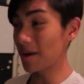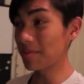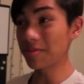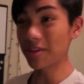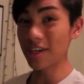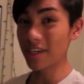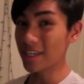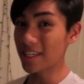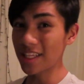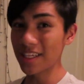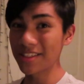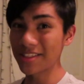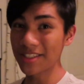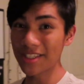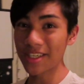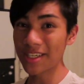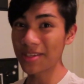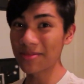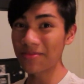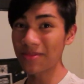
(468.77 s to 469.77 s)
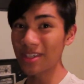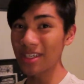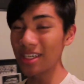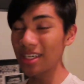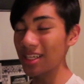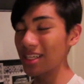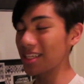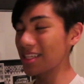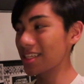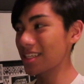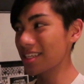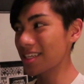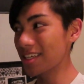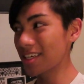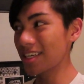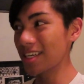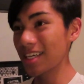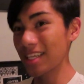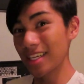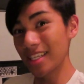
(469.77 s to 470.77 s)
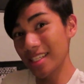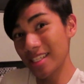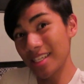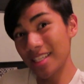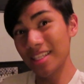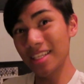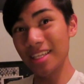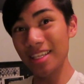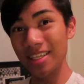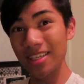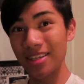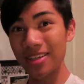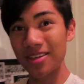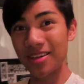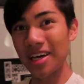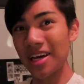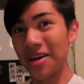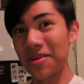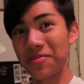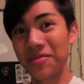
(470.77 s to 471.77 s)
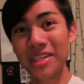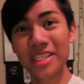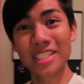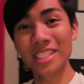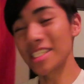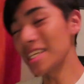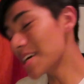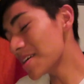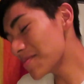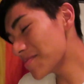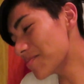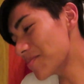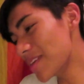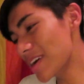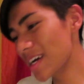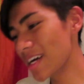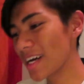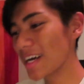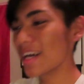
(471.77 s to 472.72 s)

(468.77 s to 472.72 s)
I'm not good at drawing, but it's gonna be some.